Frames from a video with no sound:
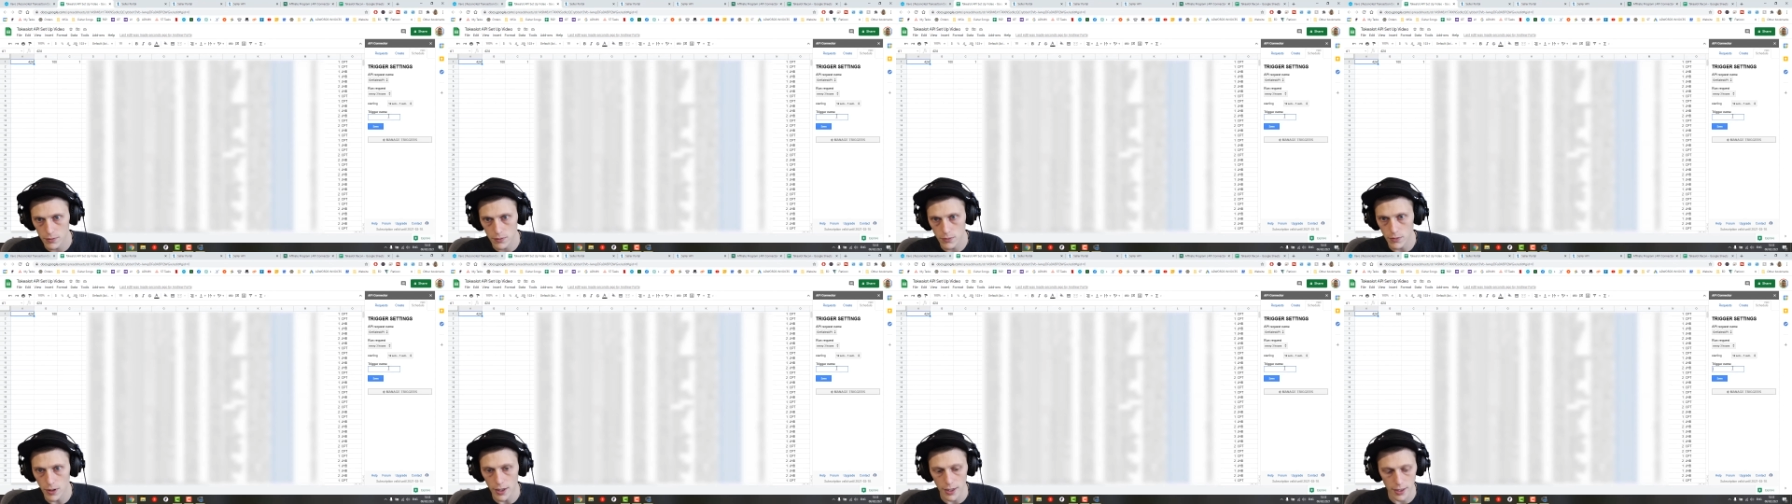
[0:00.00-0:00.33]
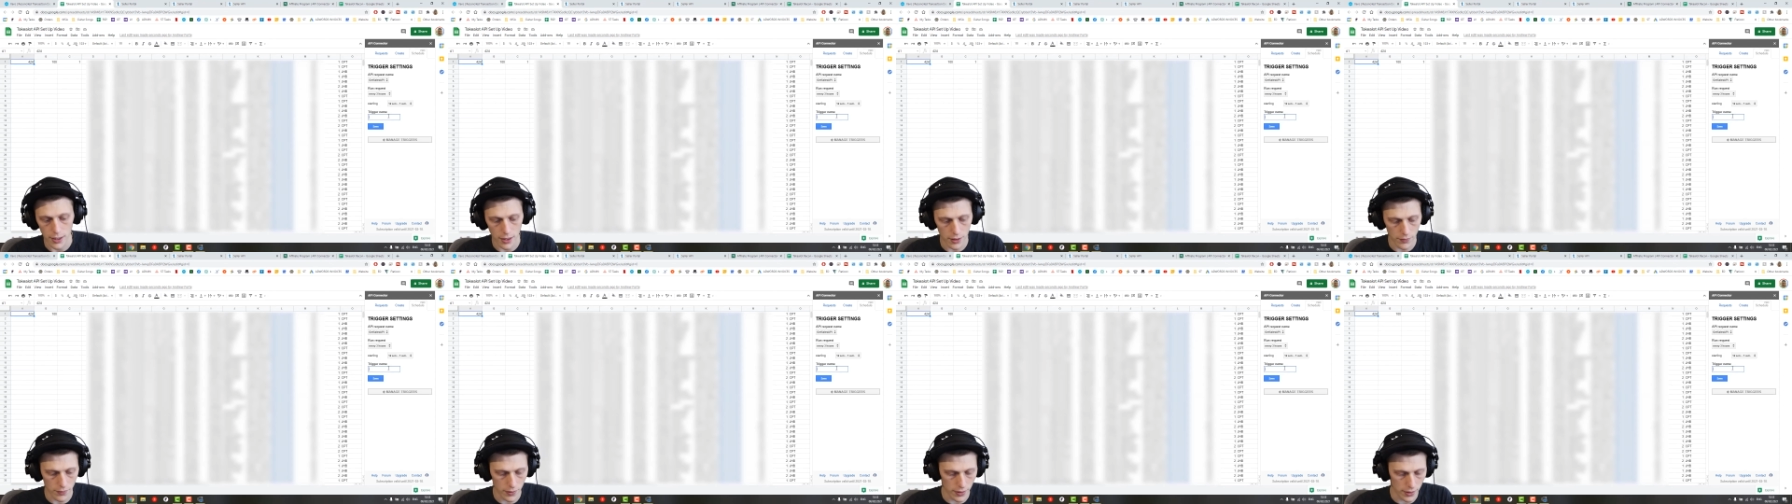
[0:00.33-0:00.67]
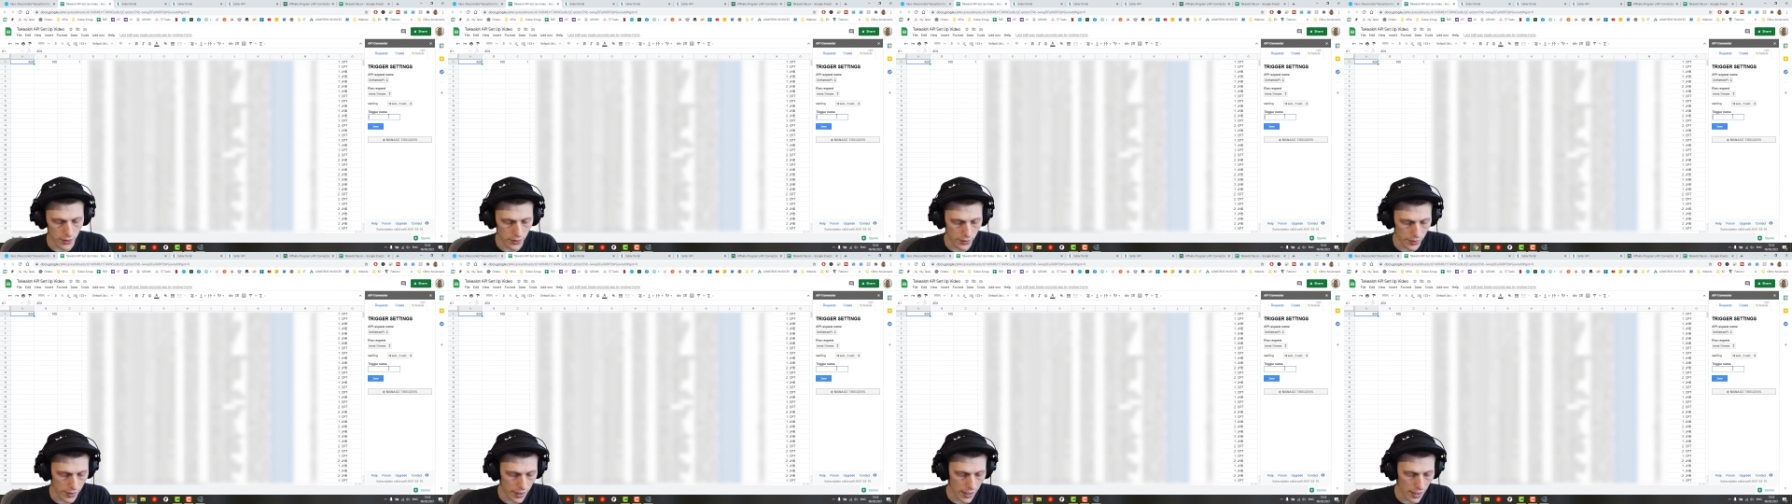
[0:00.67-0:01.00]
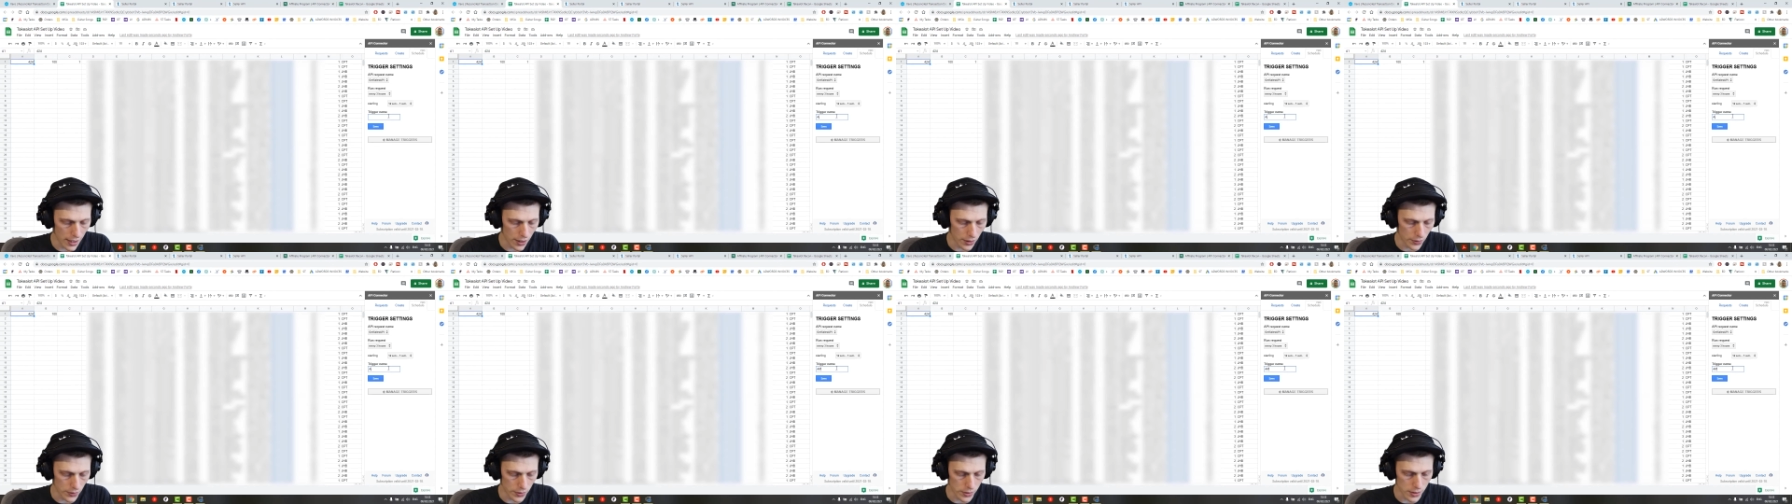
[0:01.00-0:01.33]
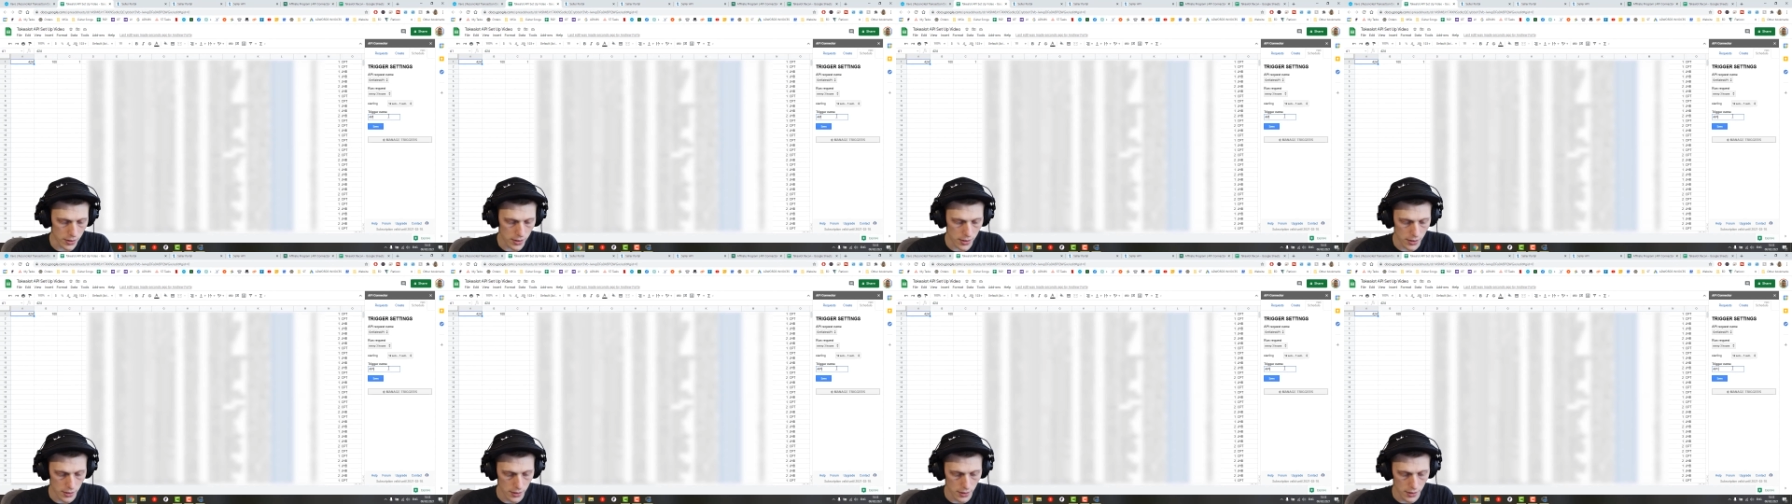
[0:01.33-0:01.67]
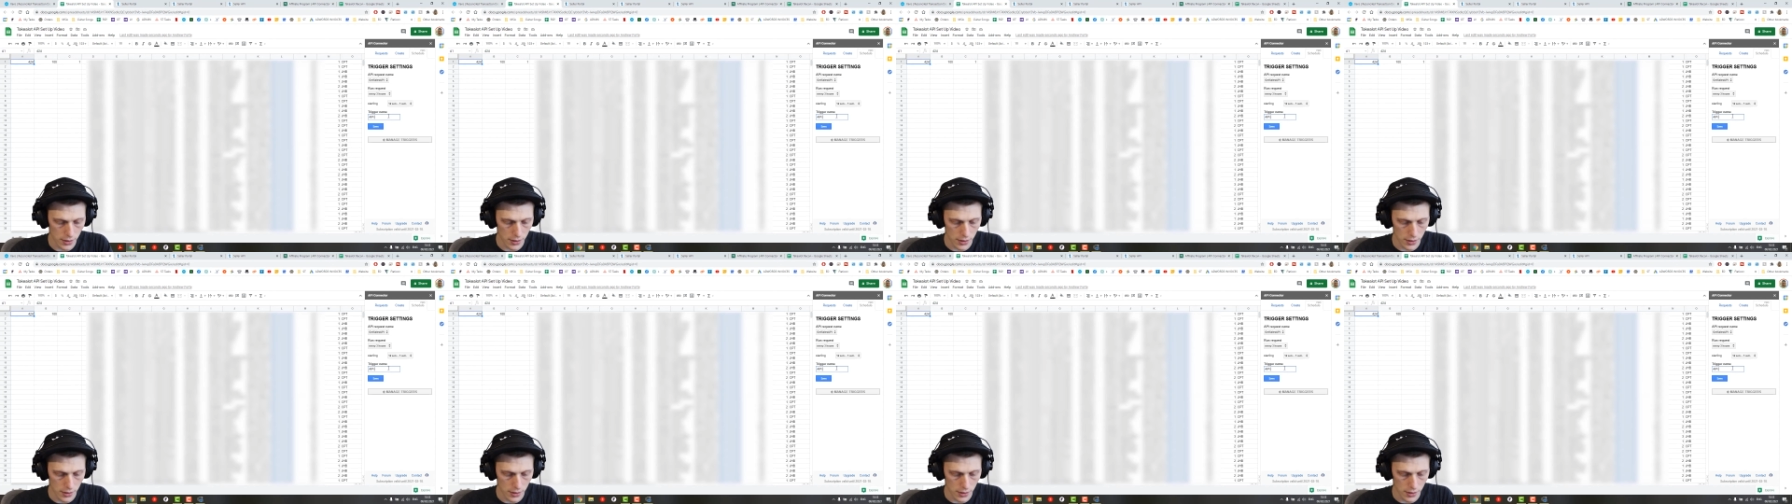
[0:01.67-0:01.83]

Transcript: run every three hours.